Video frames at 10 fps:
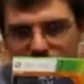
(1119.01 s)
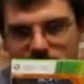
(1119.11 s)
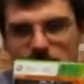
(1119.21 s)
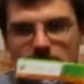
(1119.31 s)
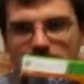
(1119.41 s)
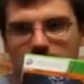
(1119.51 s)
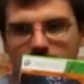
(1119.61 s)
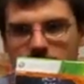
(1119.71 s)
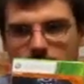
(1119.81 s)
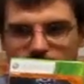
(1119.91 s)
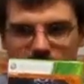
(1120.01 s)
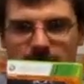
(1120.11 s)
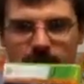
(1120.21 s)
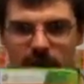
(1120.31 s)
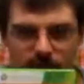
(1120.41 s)
you know, at 3
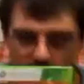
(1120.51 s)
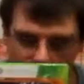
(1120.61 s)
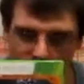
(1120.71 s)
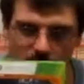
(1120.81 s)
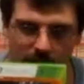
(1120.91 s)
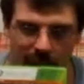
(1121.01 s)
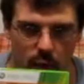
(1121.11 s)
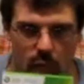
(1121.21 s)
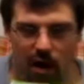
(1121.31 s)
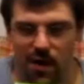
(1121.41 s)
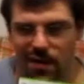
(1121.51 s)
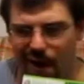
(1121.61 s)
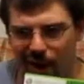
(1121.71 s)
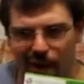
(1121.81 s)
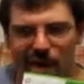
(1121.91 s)
feet from you no matter where you
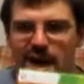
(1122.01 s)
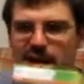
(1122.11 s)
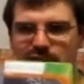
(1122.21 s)
go,